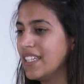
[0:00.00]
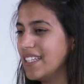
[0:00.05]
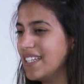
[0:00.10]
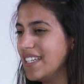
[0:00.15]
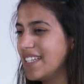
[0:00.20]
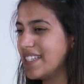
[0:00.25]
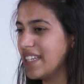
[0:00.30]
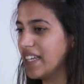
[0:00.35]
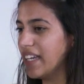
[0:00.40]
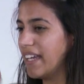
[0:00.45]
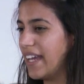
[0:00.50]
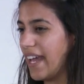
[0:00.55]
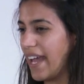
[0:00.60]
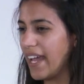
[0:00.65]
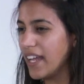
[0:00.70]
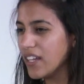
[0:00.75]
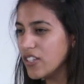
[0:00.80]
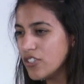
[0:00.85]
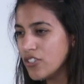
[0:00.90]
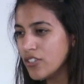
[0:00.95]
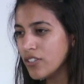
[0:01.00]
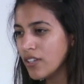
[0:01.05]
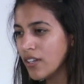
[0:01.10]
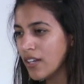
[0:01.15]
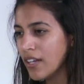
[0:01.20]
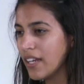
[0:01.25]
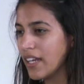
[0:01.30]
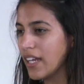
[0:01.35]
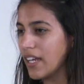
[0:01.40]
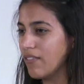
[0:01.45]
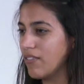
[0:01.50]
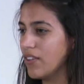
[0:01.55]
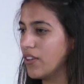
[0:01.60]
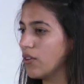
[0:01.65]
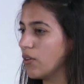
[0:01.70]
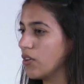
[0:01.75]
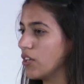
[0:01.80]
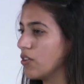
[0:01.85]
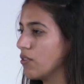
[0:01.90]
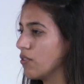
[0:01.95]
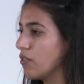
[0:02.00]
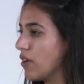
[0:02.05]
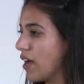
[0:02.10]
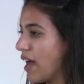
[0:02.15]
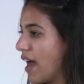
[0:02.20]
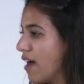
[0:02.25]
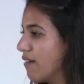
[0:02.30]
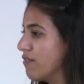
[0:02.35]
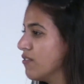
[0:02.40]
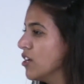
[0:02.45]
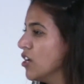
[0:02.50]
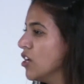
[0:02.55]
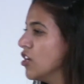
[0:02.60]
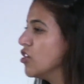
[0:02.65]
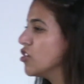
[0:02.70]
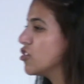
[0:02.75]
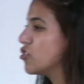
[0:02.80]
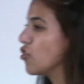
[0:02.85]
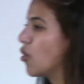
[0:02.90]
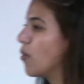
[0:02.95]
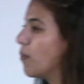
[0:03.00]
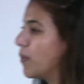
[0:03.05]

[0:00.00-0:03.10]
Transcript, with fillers: disengage, even though you have so